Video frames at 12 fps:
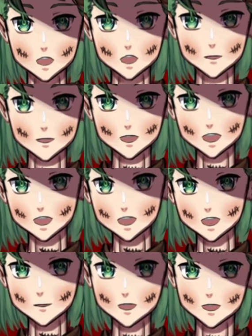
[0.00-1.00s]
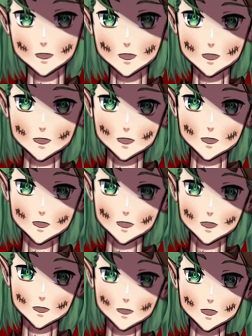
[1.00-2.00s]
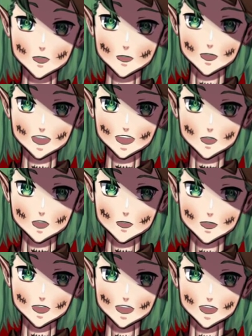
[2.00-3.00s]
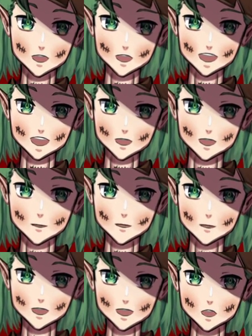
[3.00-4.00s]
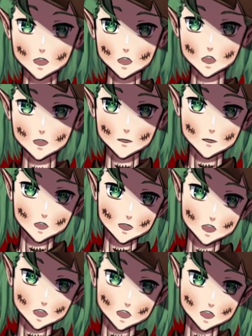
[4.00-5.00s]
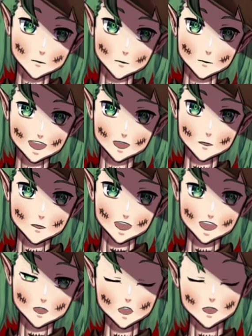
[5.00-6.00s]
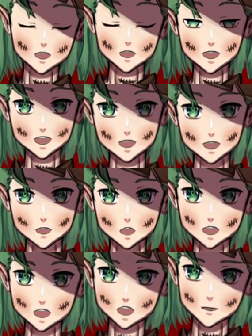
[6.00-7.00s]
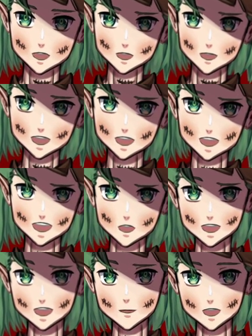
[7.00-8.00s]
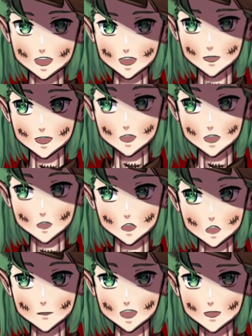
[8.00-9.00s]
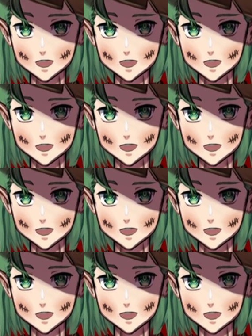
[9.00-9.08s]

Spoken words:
Princess? My recording froze. But my model froze. What's that? There we go. Like, do you remember any